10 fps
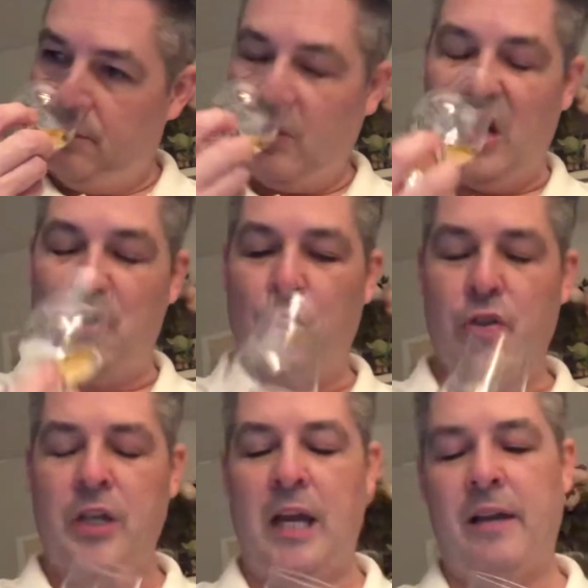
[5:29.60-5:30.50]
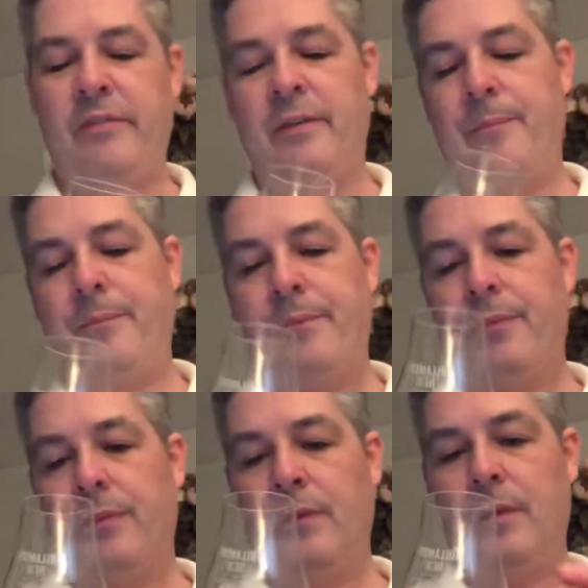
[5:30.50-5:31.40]
It does have
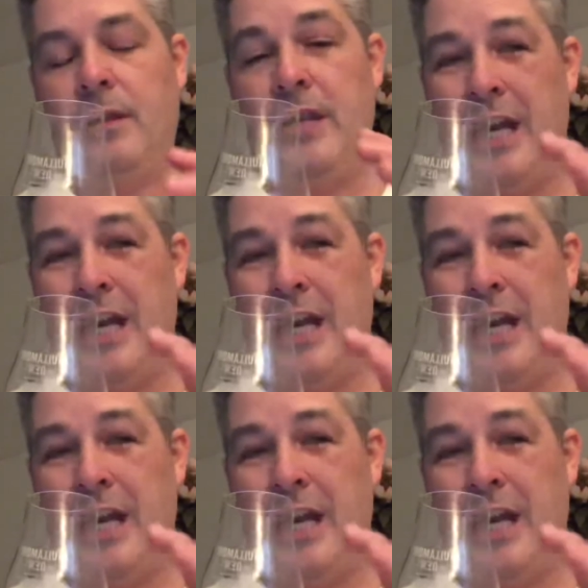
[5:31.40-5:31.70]
the